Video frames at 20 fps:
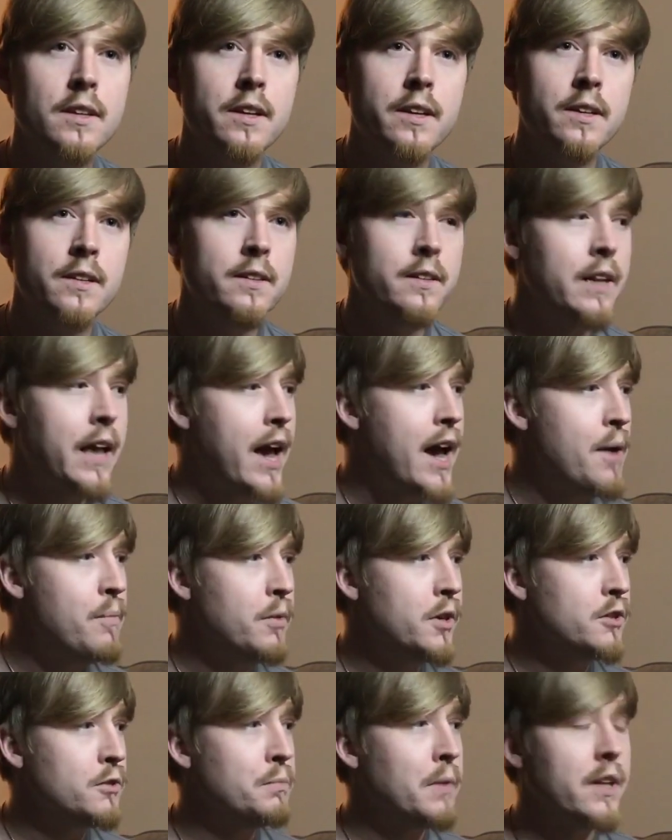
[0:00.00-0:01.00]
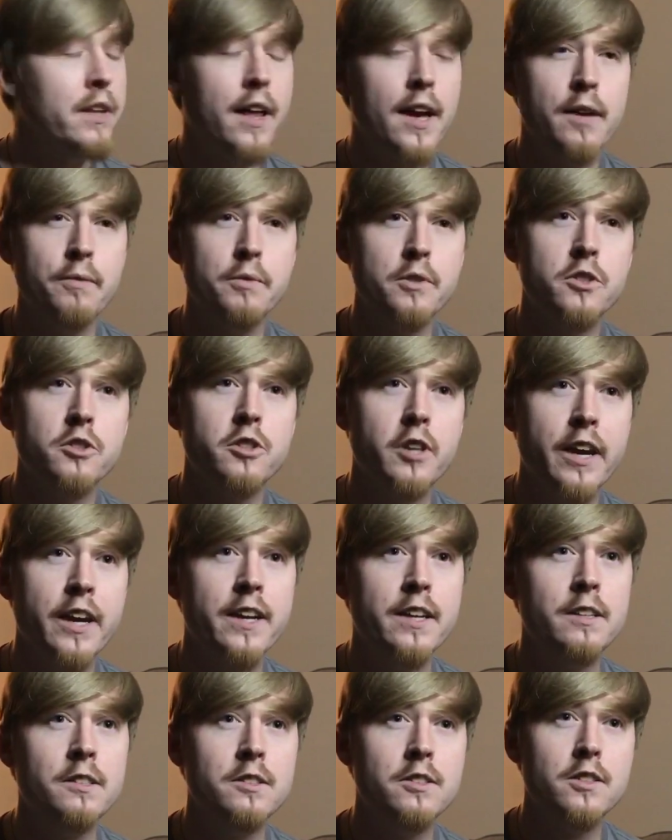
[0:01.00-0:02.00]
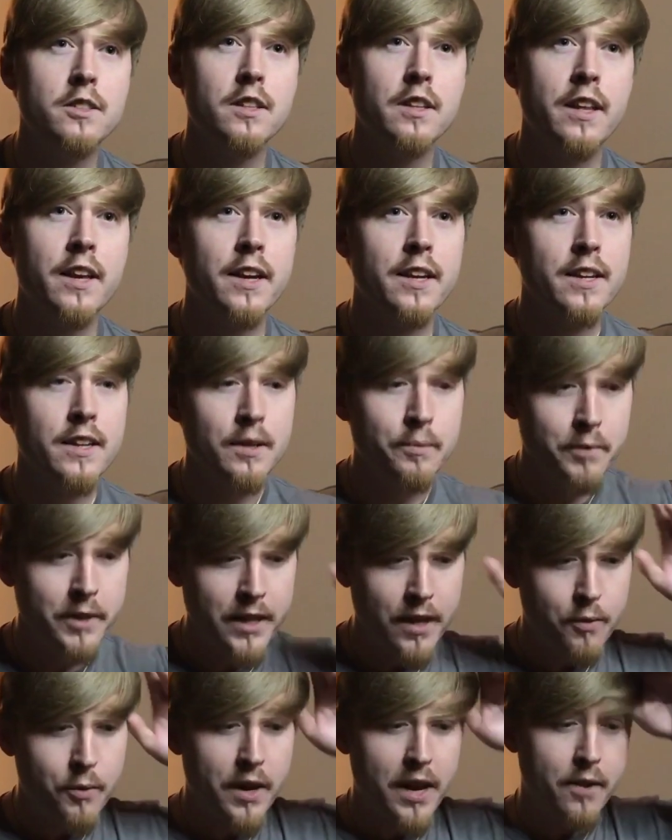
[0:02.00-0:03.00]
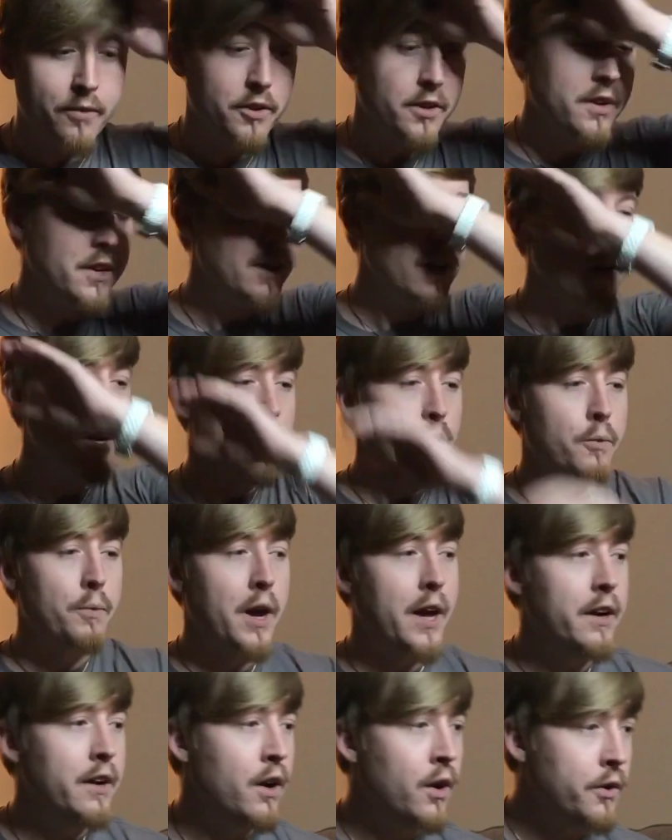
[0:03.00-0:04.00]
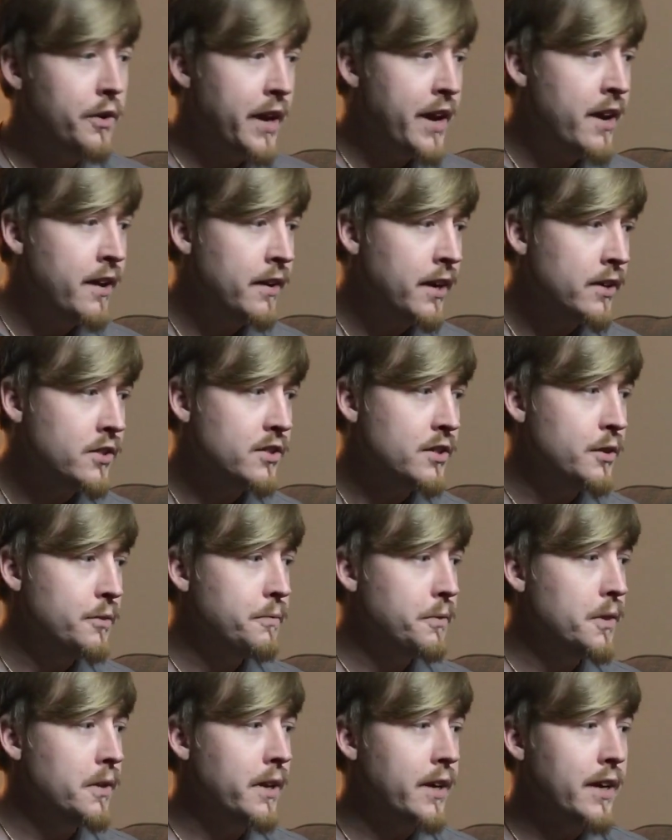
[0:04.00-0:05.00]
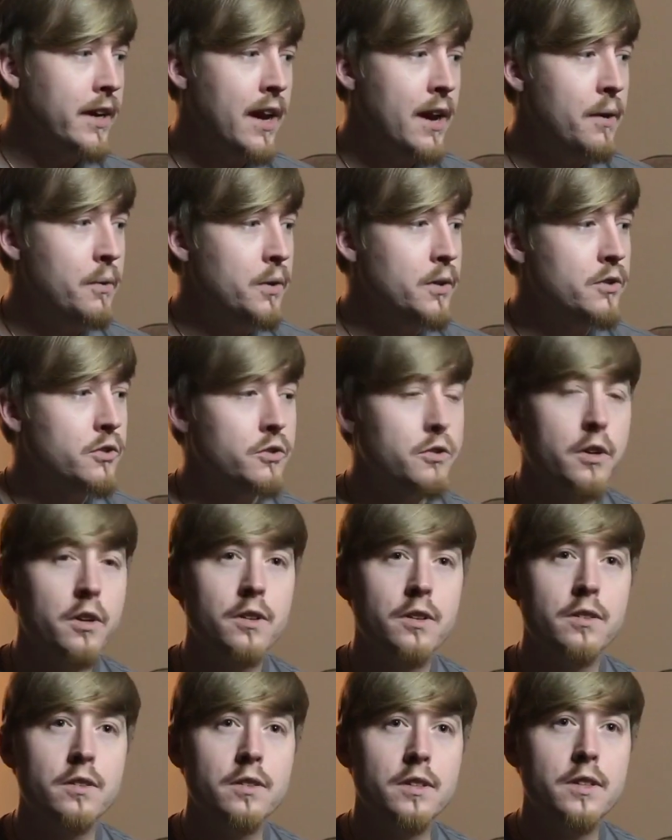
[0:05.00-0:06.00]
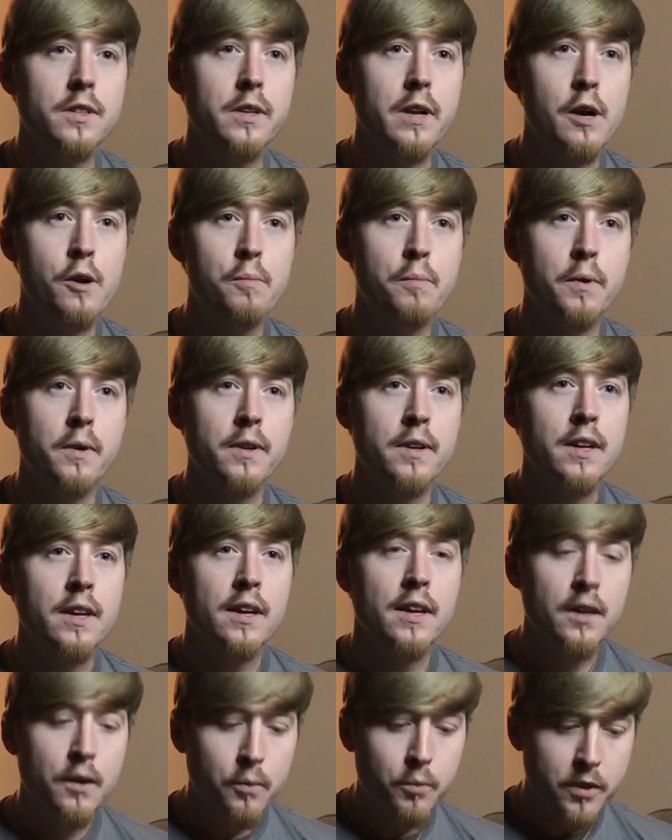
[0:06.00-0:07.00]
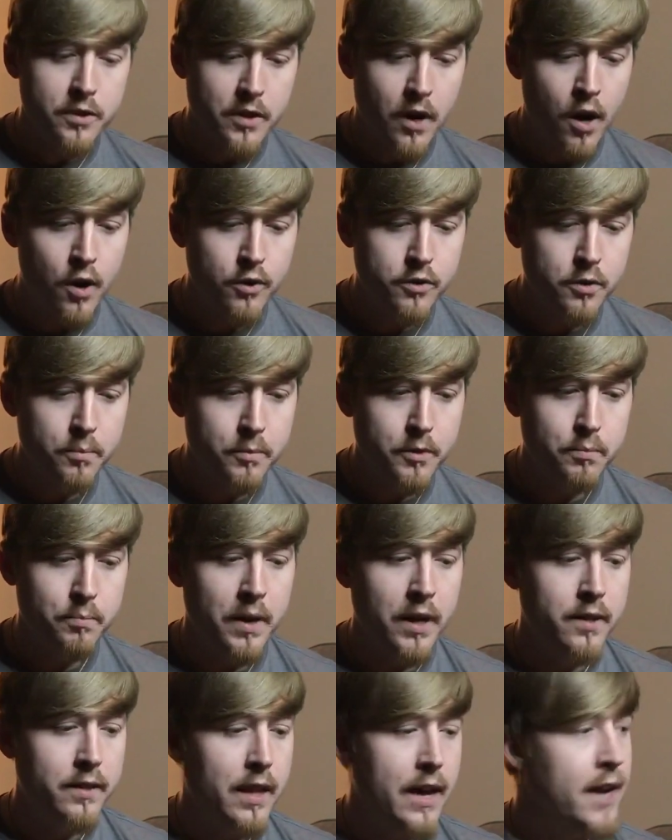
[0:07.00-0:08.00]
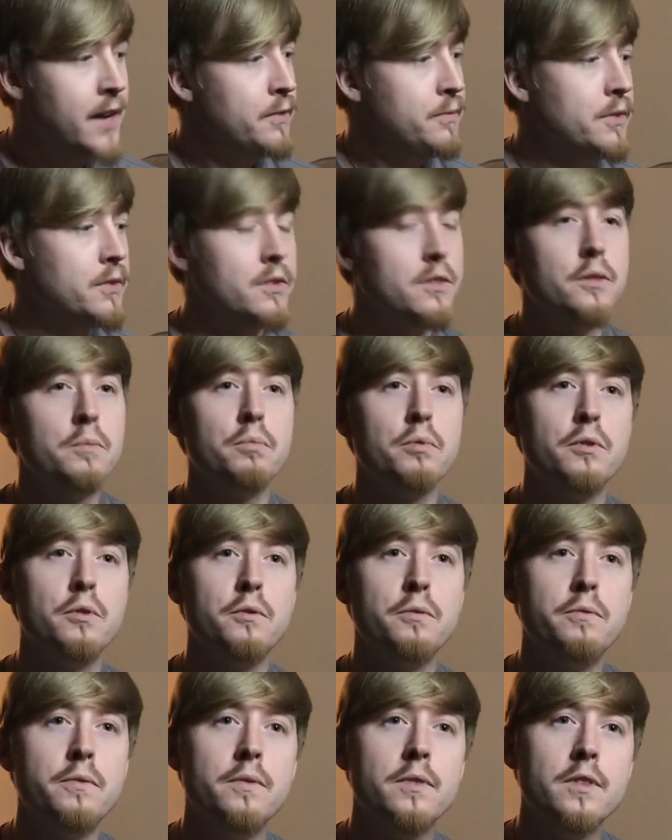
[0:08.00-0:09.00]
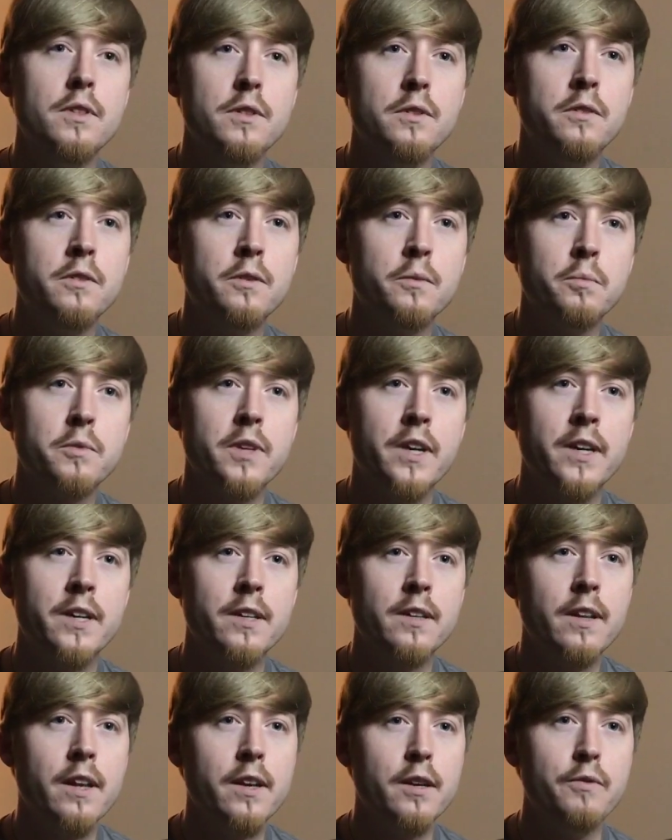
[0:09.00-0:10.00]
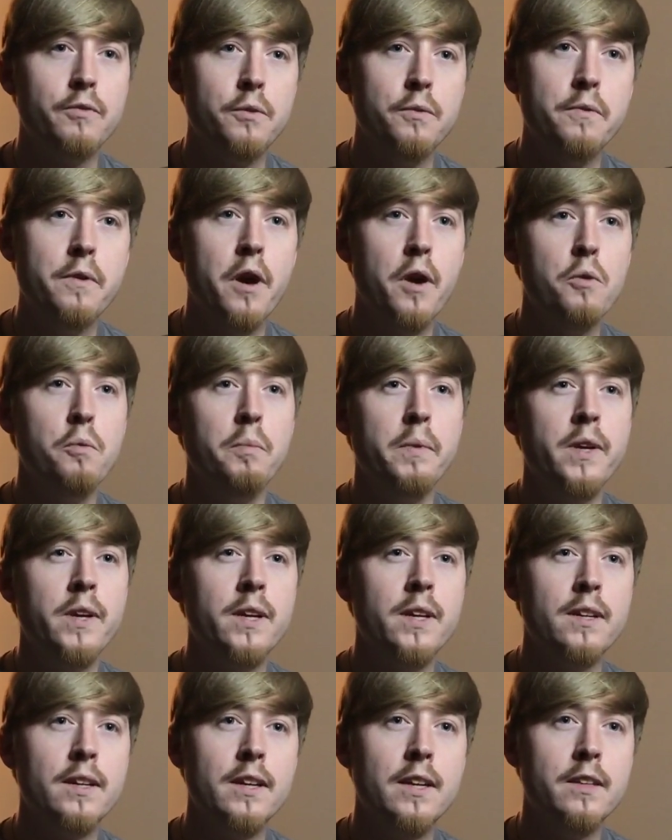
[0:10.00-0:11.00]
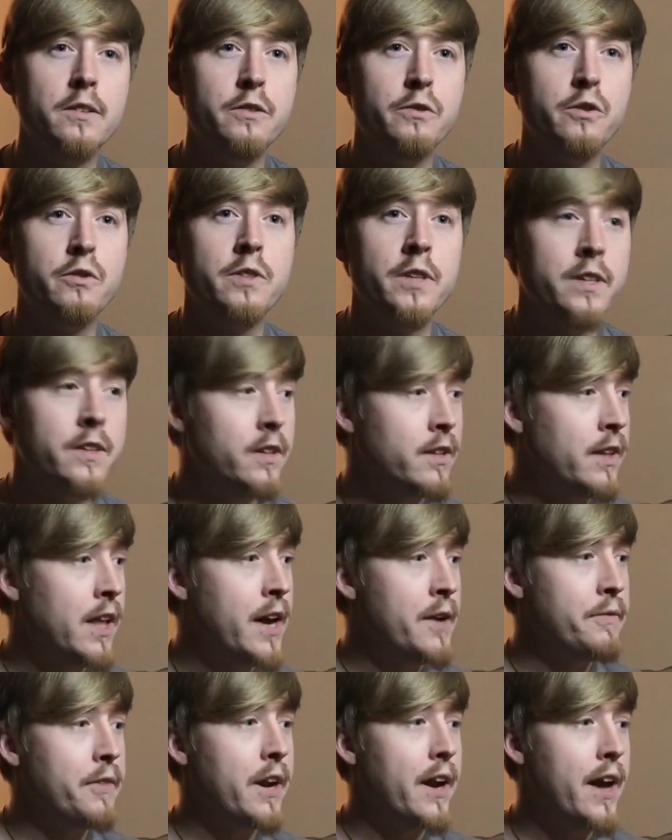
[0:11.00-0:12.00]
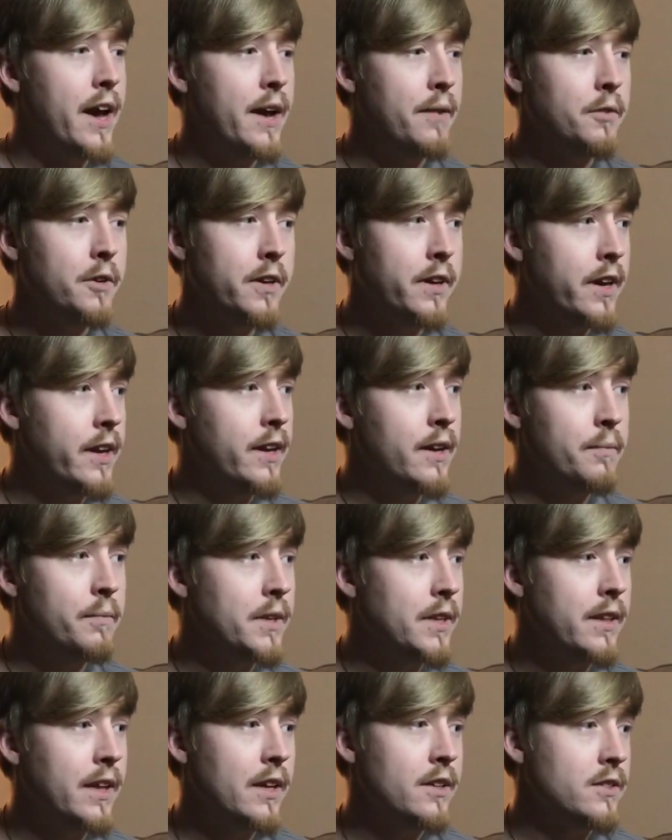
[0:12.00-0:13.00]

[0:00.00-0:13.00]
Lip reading: and how much my life has changed. Like, I mean, I would have to write it all down. I still feel like I would struggle, you know, but what's awesome is my life is the proof. You know what I'm saying? Like, if you know me and you see the life that I have today, I mean,